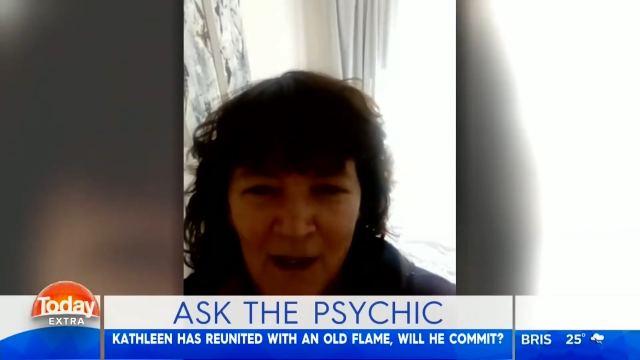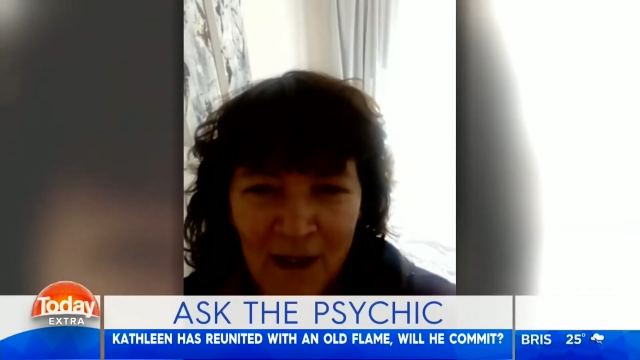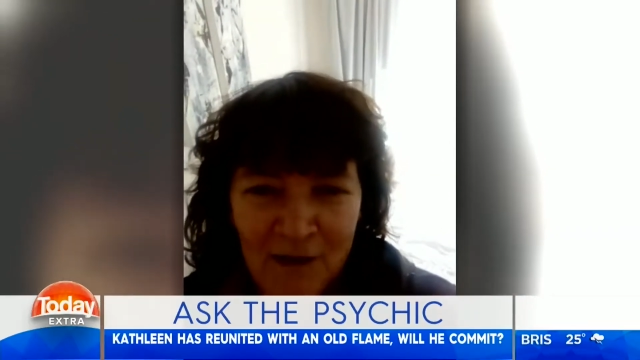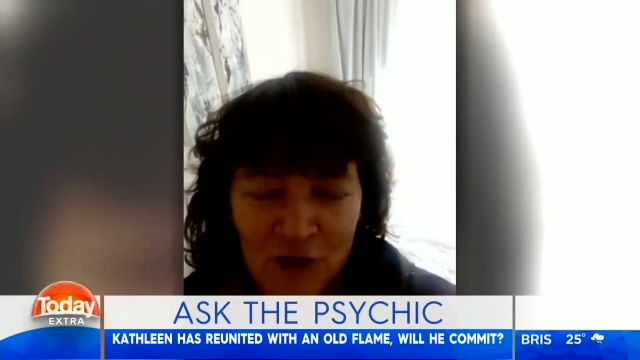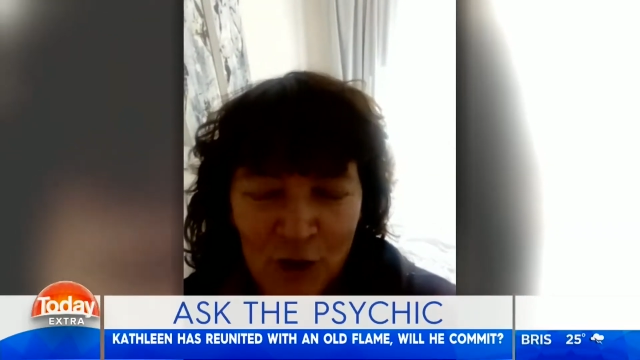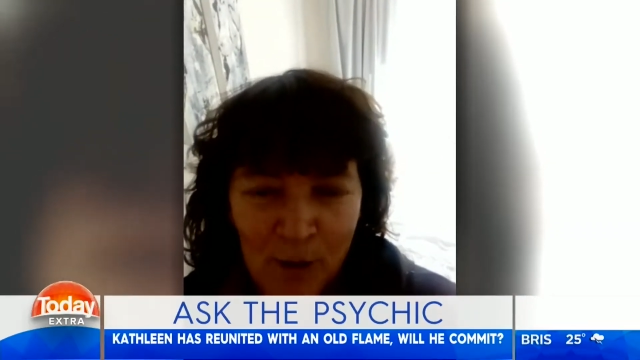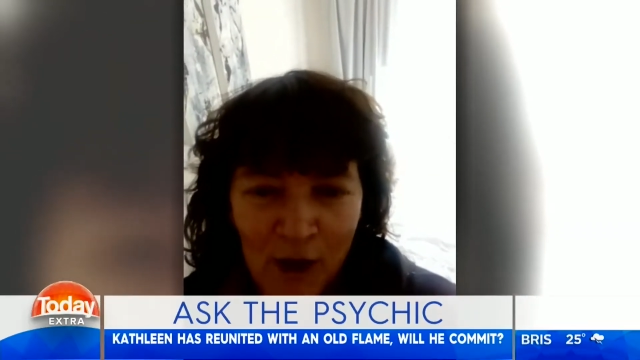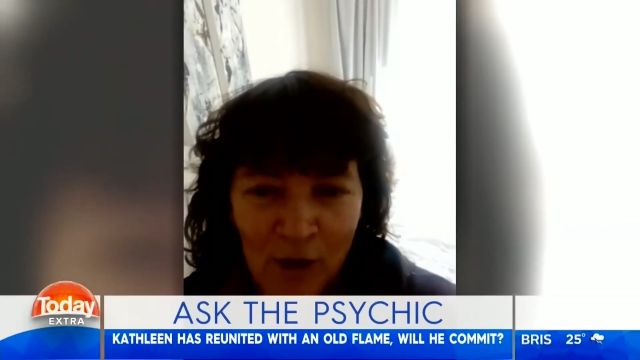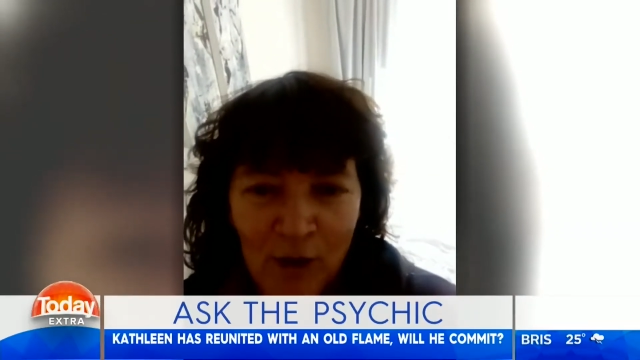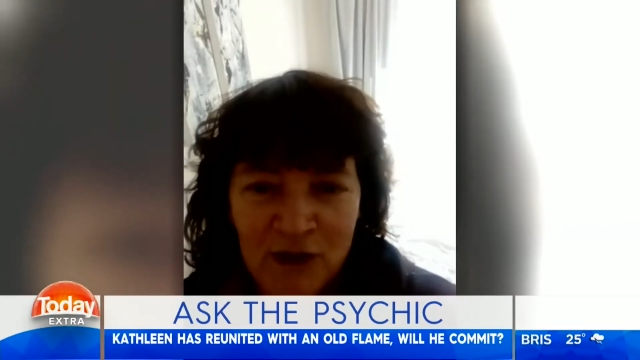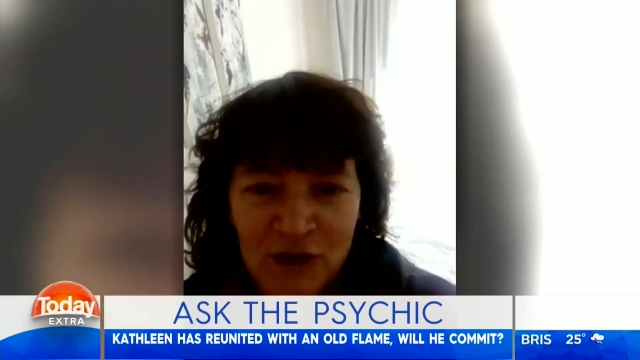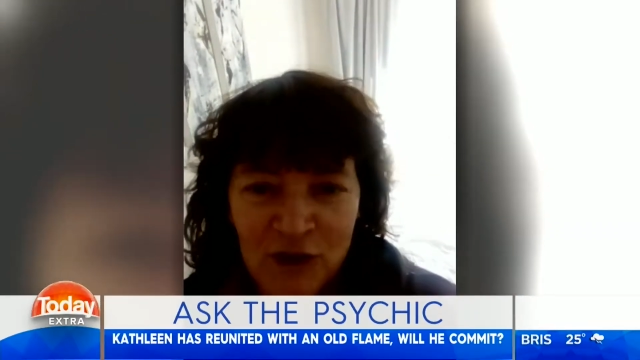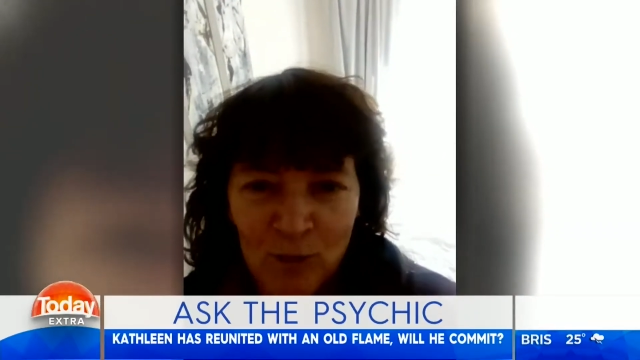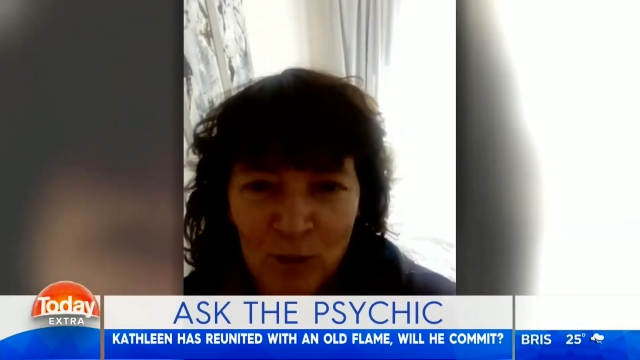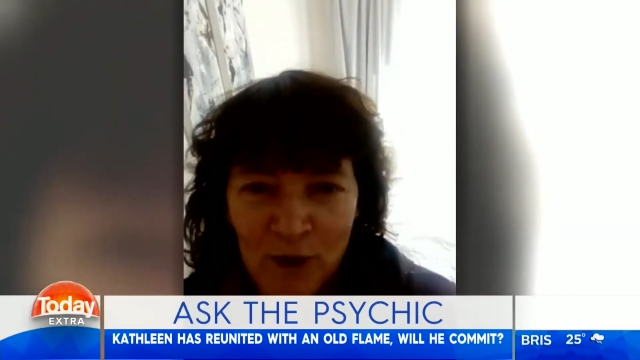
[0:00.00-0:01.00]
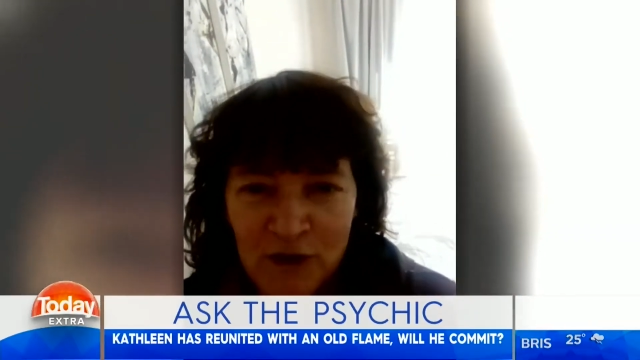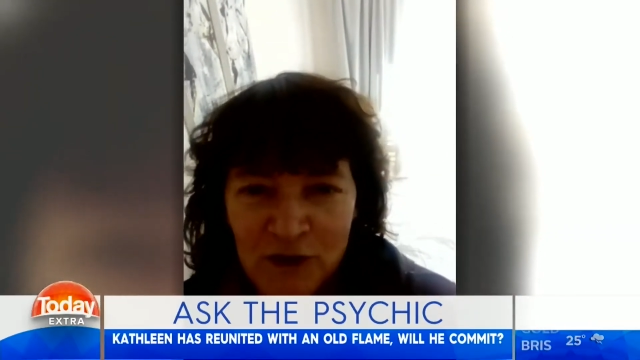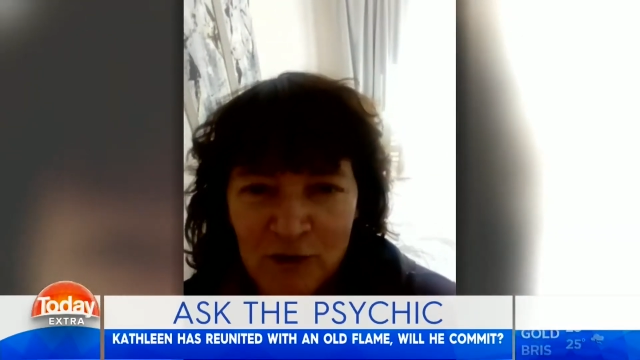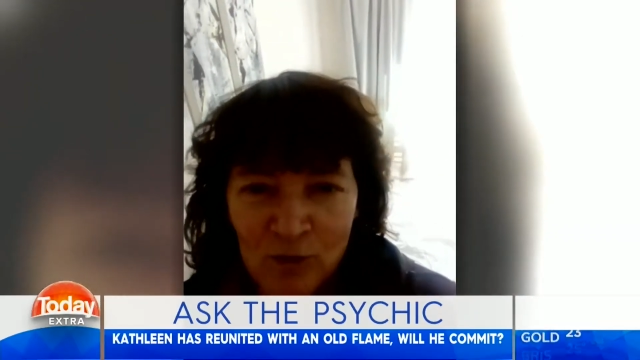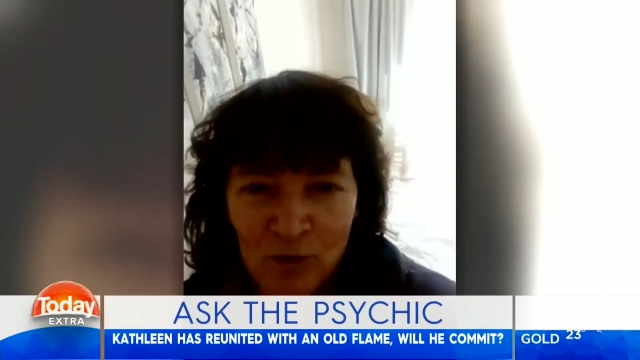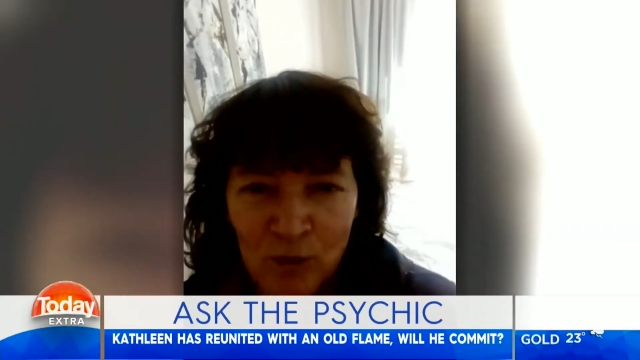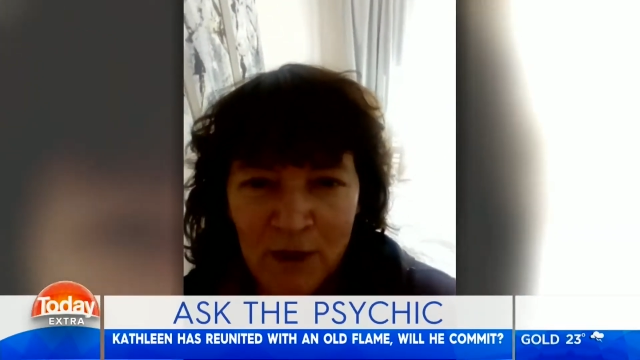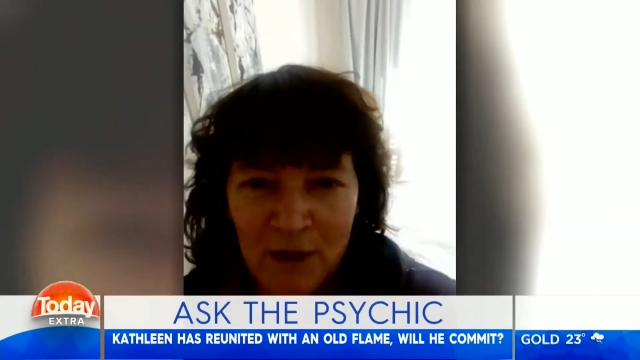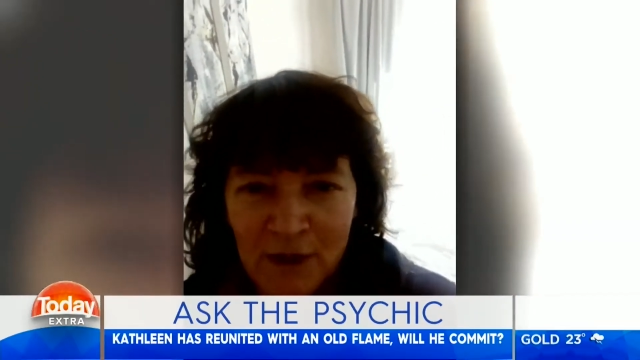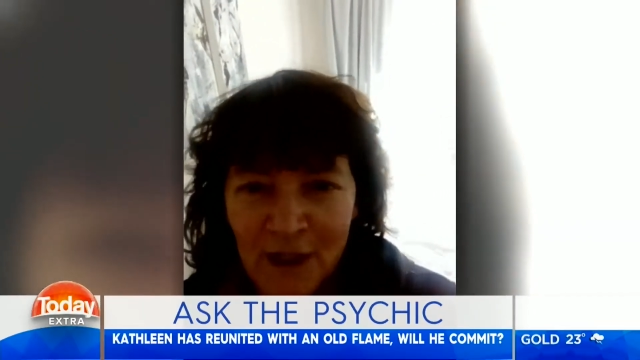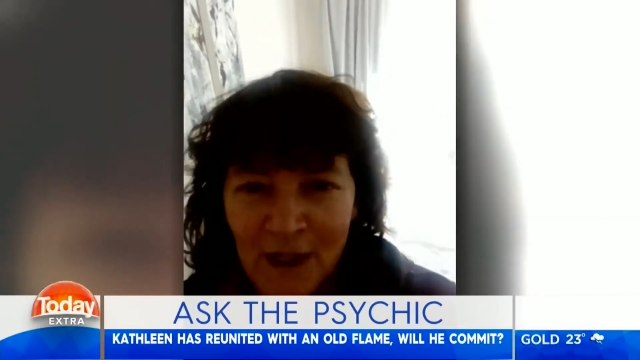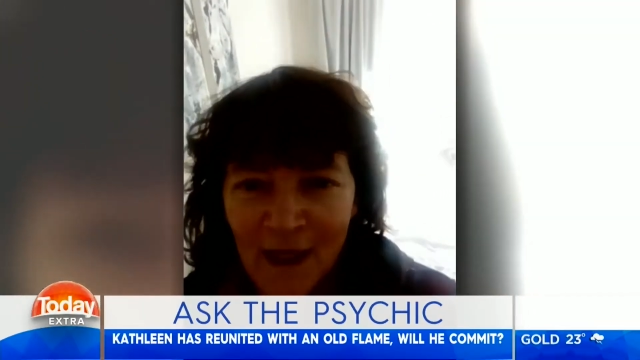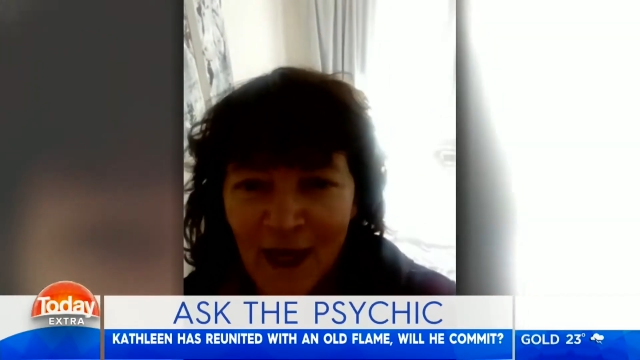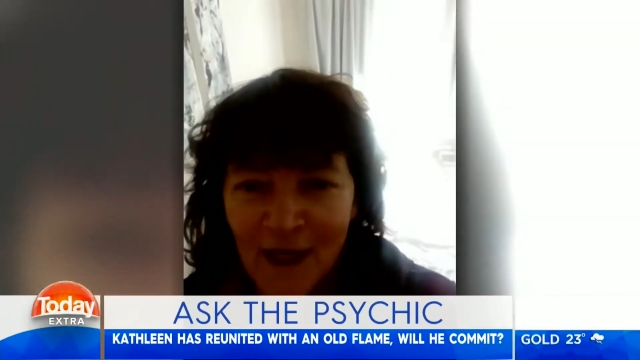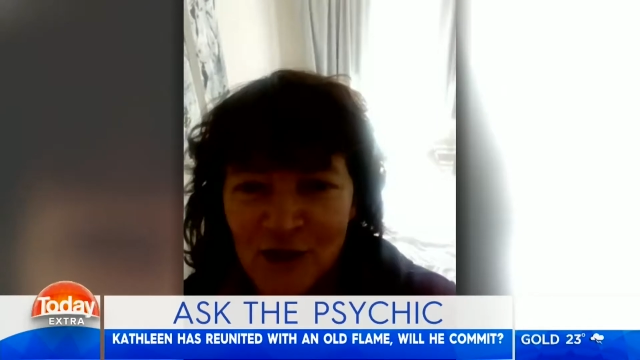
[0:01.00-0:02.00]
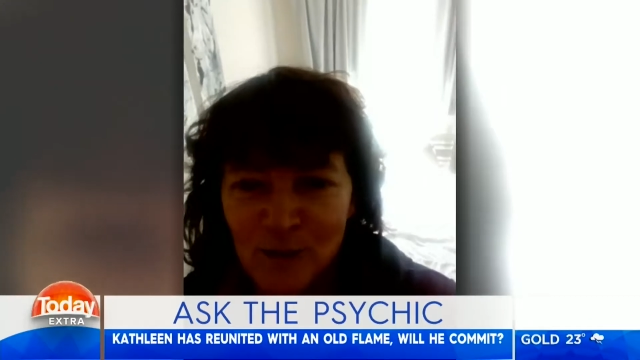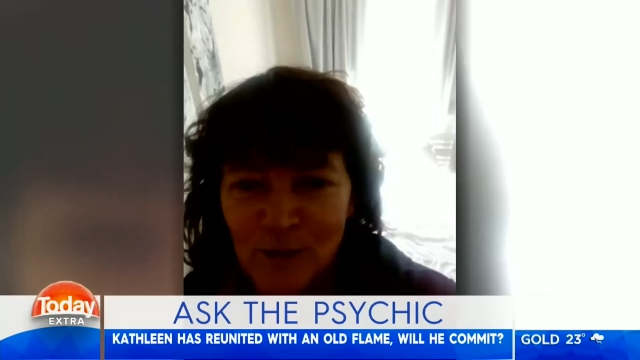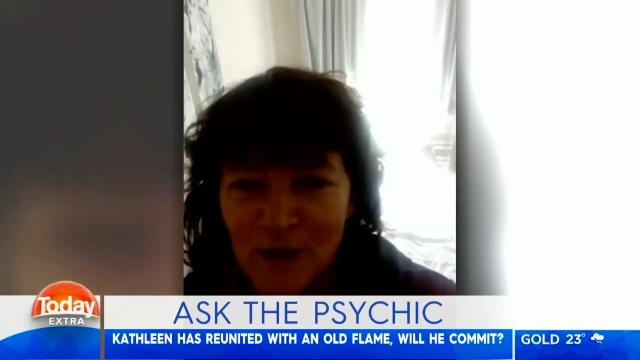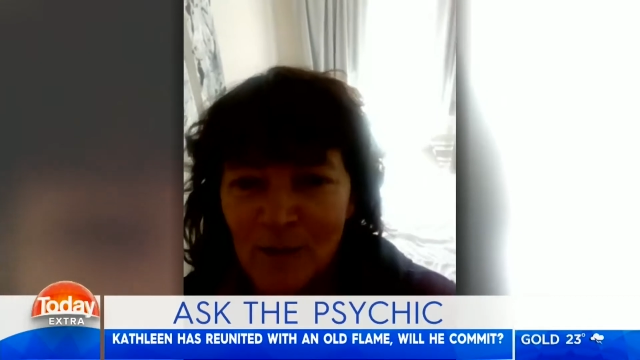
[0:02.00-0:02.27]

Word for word: So my question was, will he ask me